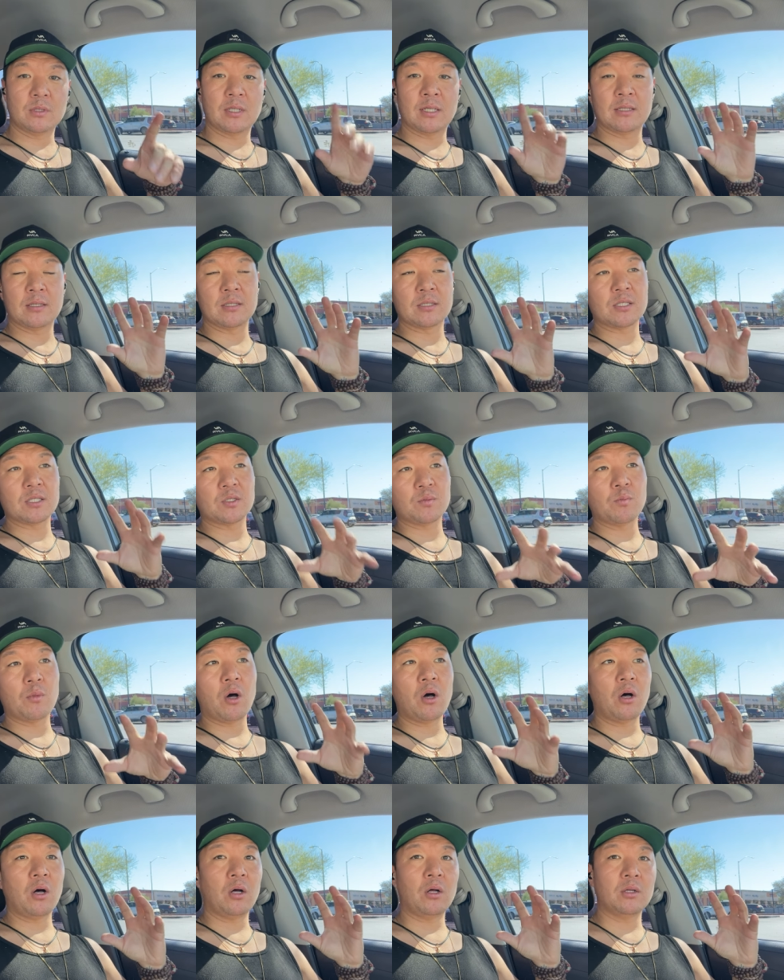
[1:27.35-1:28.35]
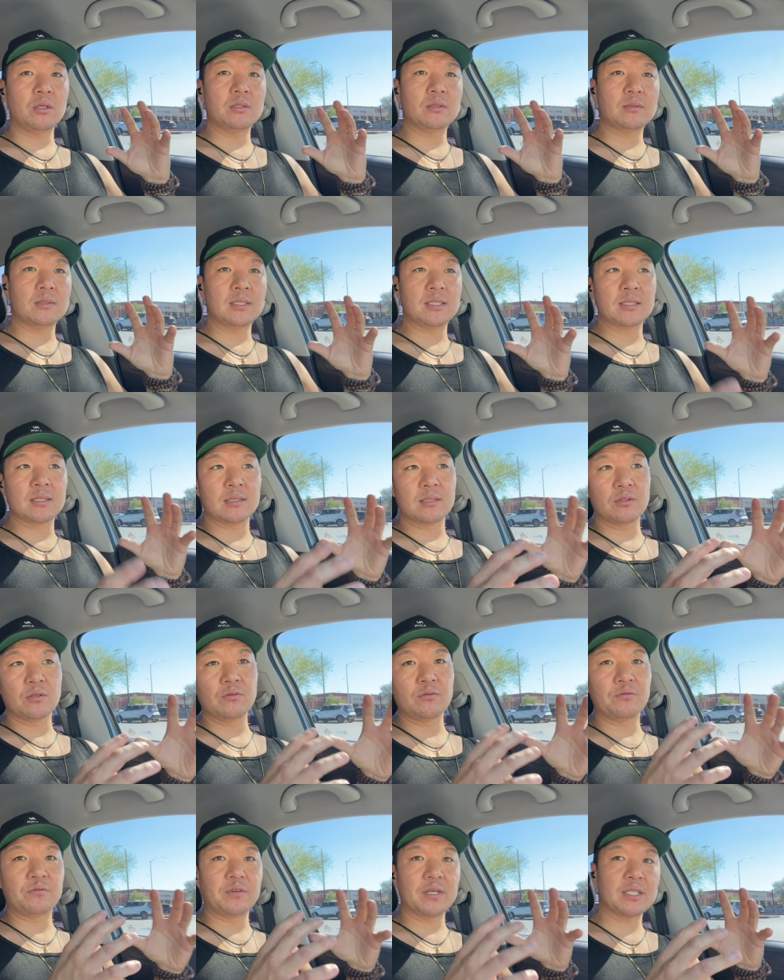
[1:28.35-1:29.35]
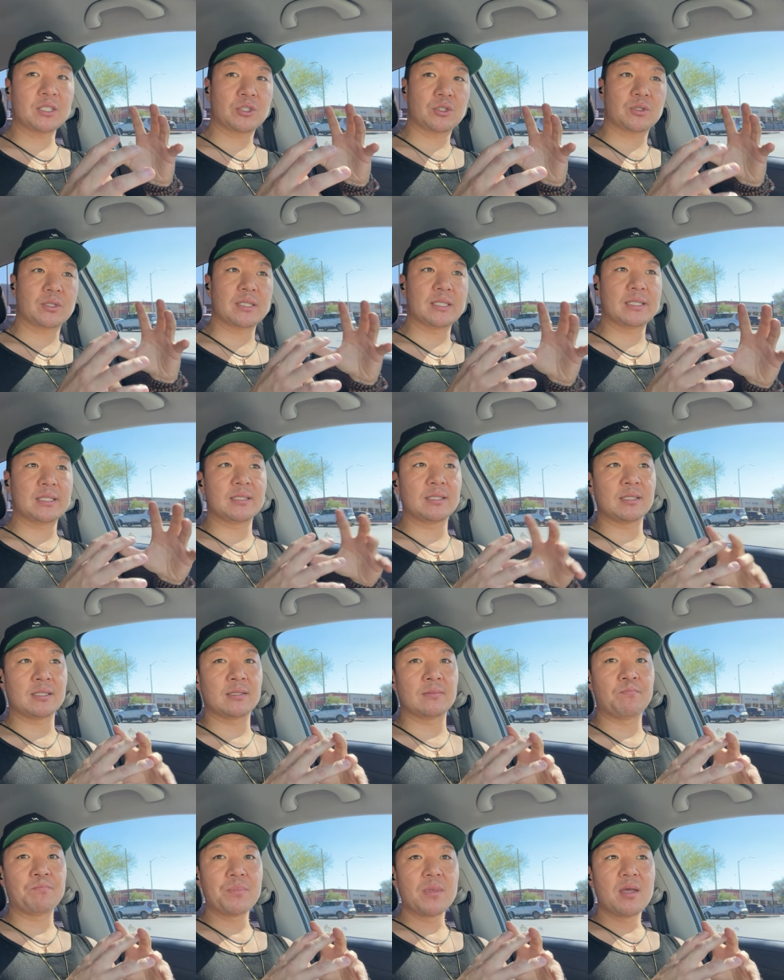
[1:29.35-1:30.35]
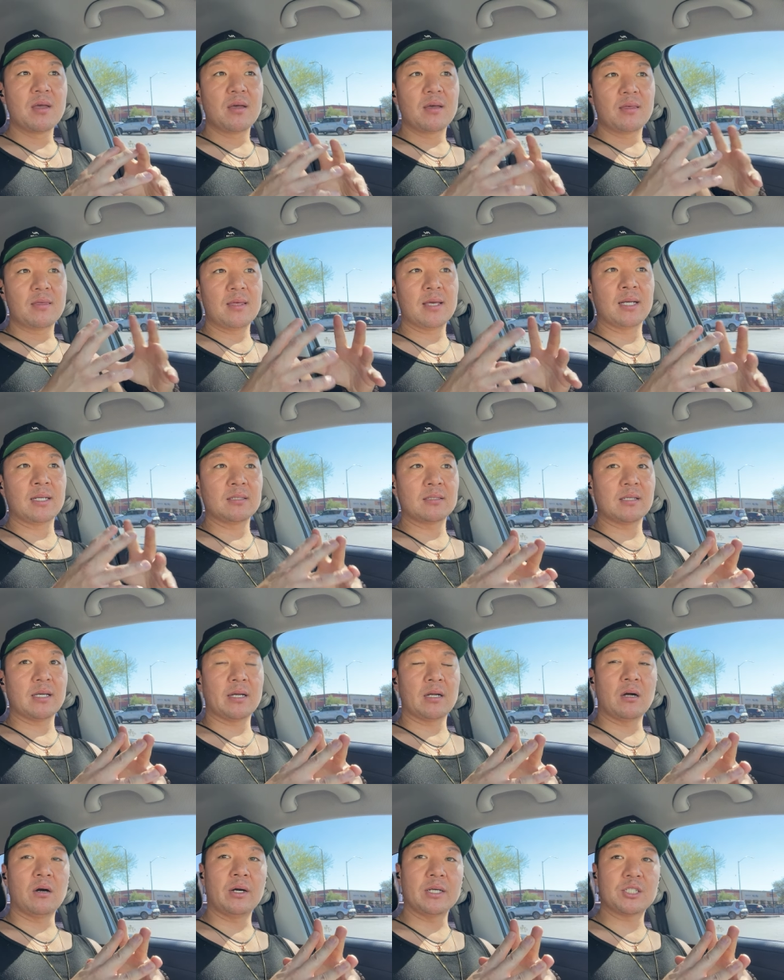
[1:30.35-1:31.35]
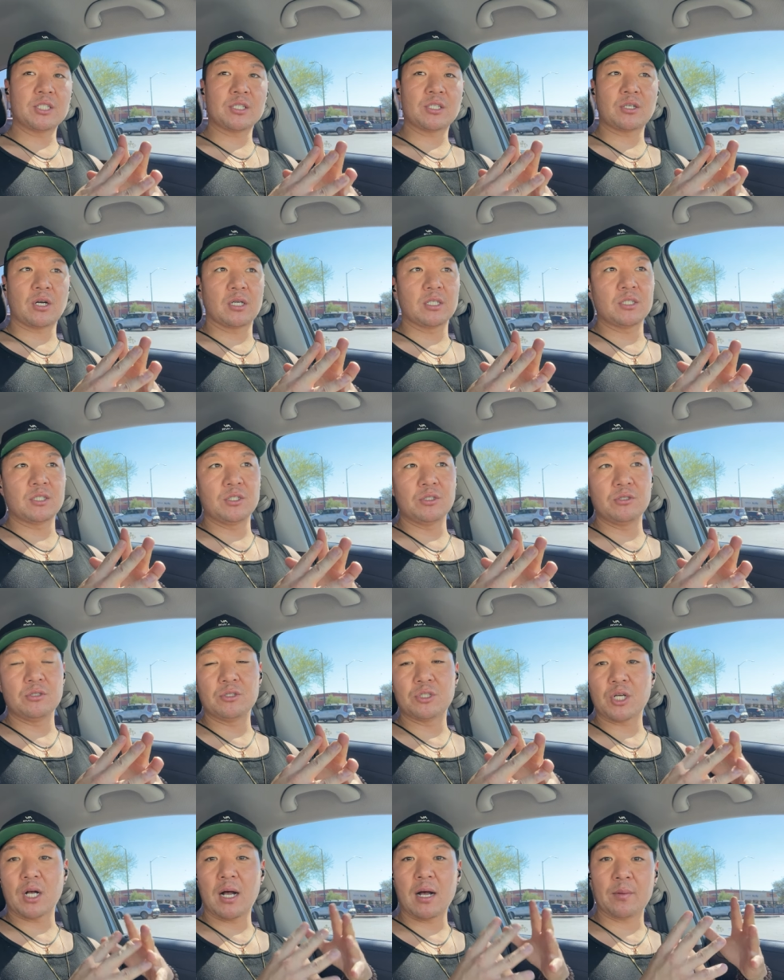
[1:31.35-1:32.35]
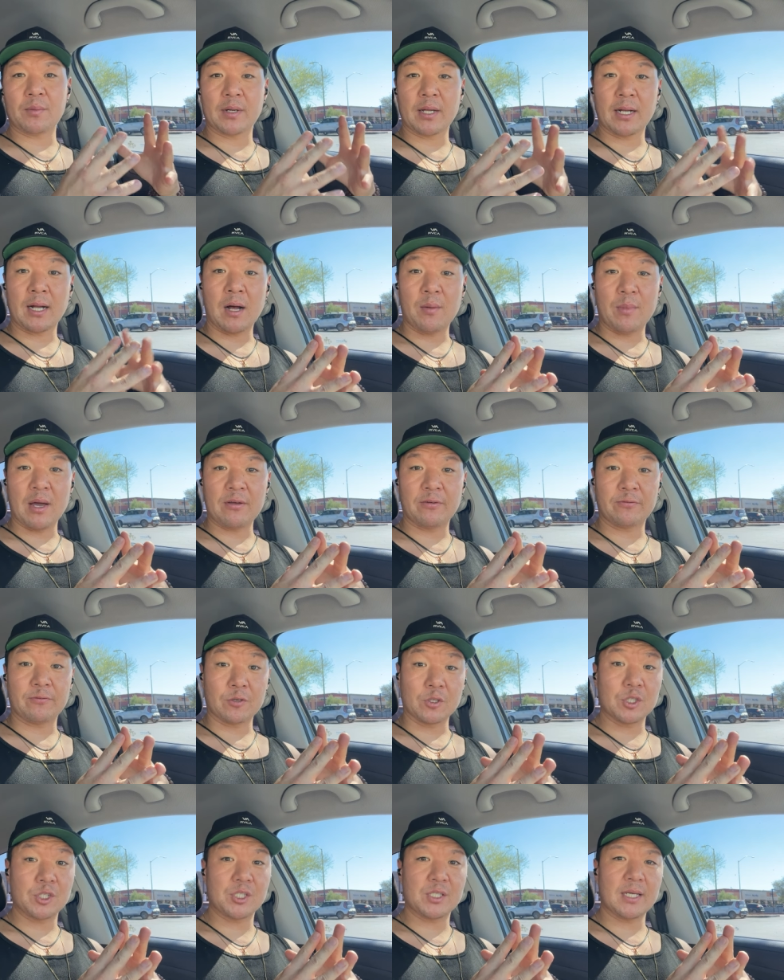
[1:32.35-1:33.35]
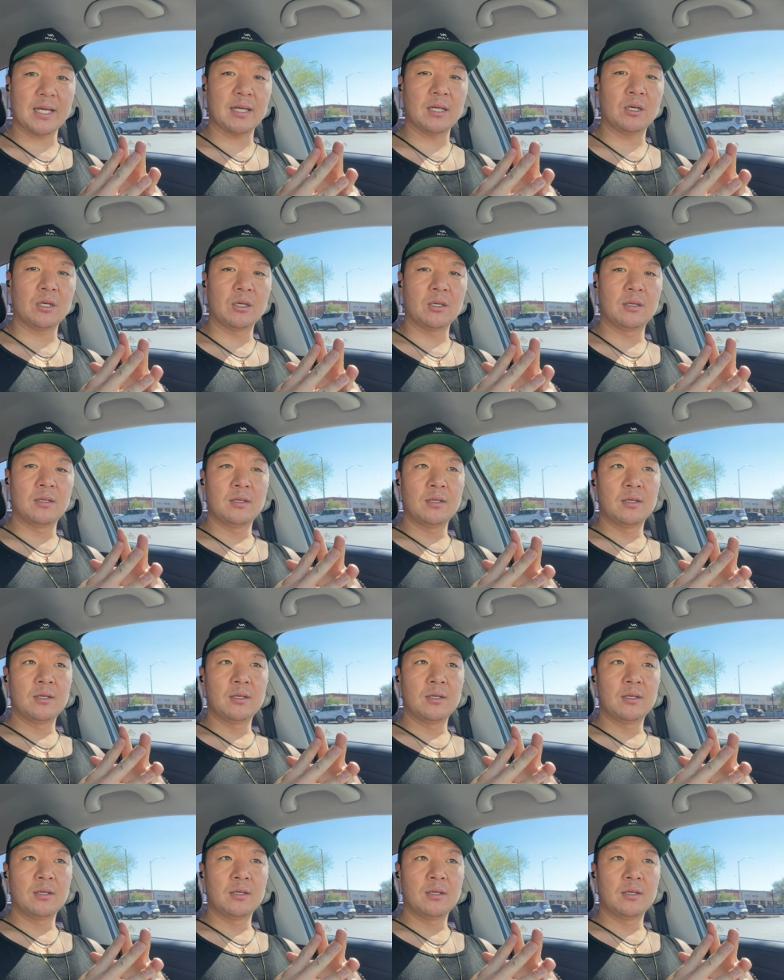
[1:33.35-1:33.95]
and the small, these little victories and things like, oh, I just started a new job and I got my first sale.